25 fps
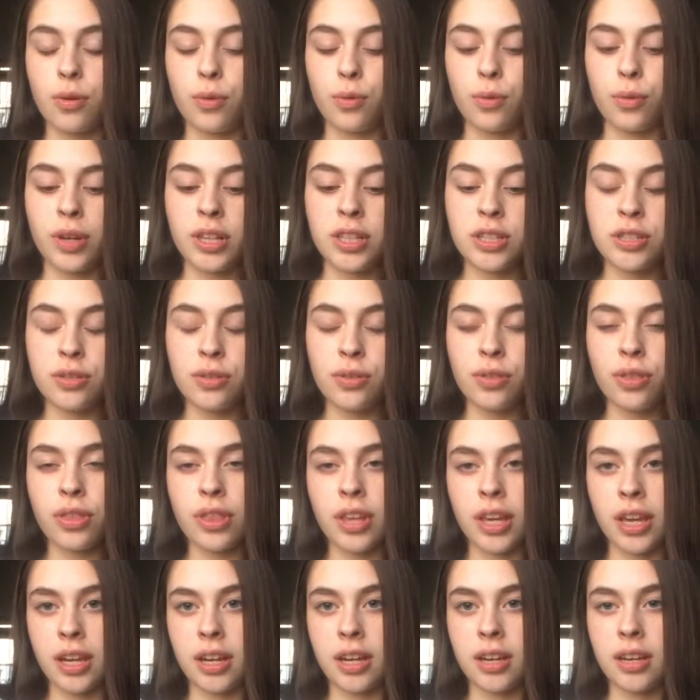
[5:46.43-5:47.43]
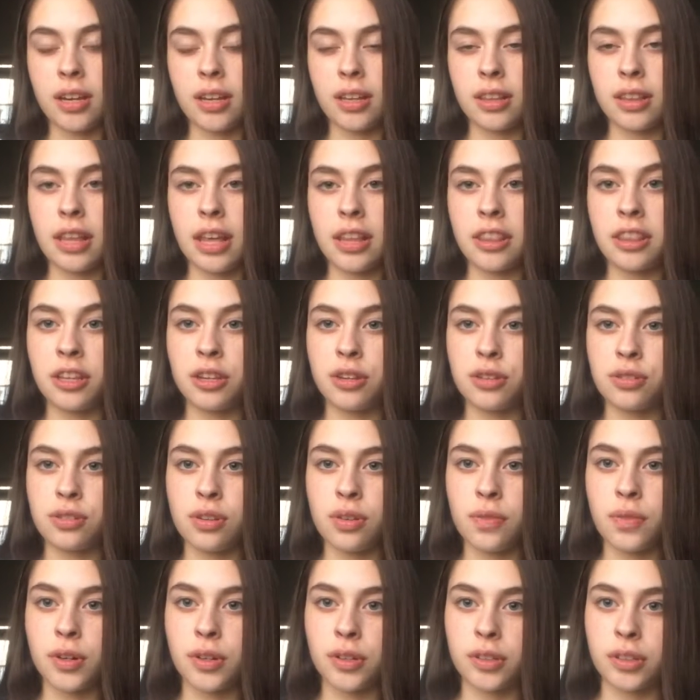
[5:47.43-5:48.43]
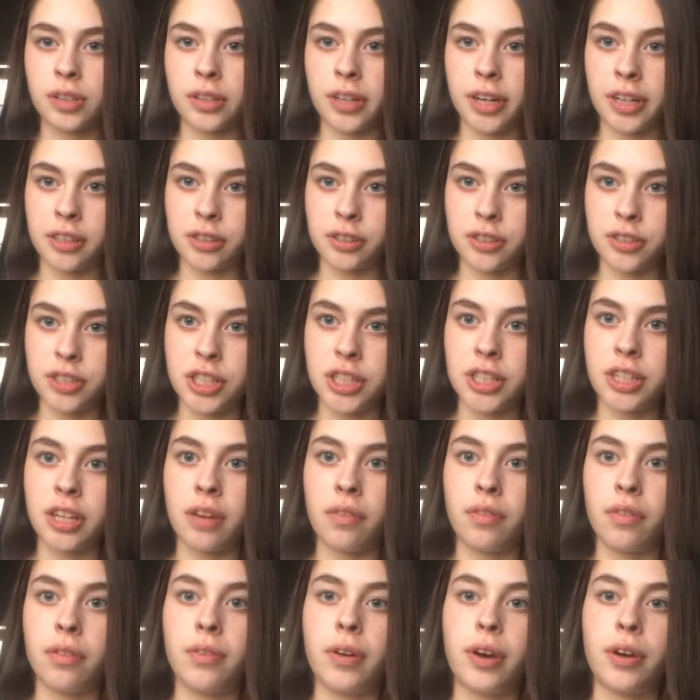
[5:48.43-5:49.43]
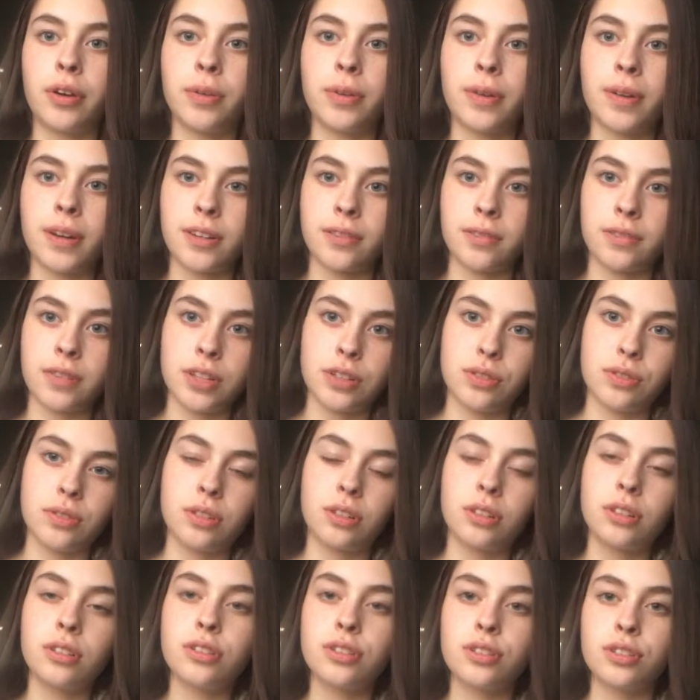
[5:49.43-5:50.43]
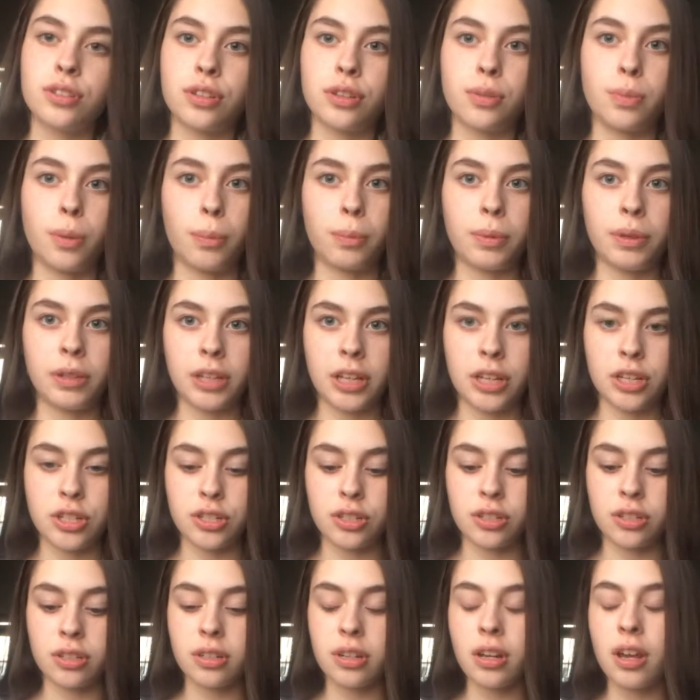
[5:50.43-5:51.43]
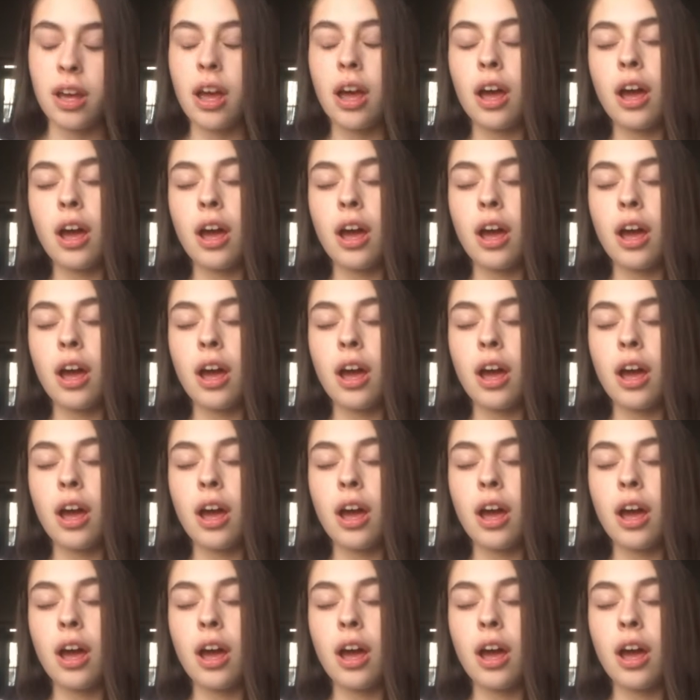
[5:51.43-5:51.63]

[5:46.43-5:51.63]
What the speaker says: we do think that the use of nuclear energy can be very beneficial to the population,